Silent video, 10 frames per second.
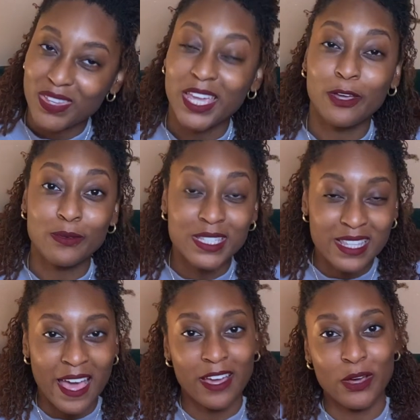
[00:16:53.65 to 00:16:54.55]
It was
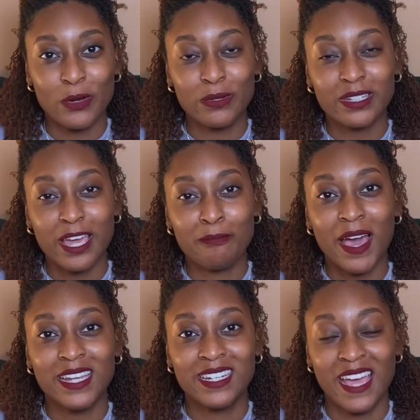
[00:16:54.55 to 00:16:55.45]
that cold and
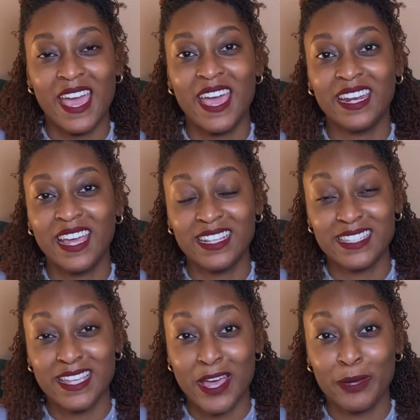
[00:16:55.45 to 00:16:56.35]
my dad had to
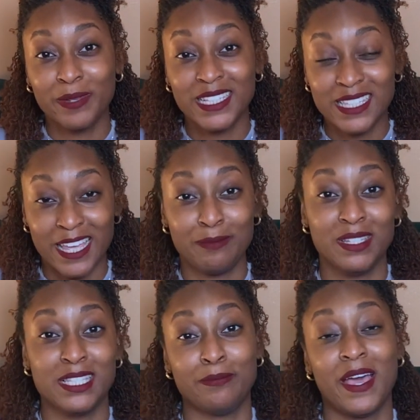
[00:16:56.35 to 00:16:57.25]
come and take me
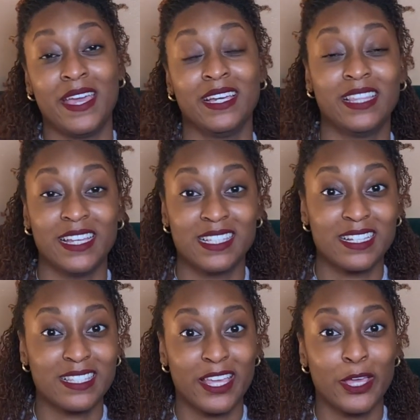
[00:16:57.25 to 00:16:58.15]
to my NCLEX
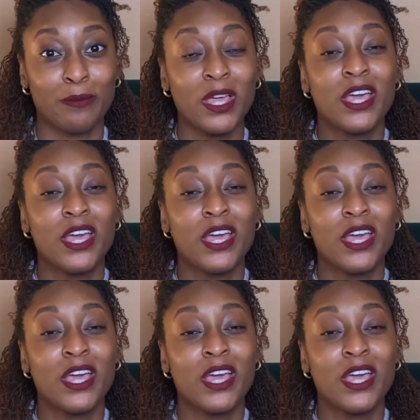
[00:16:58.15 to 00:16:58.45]
exam.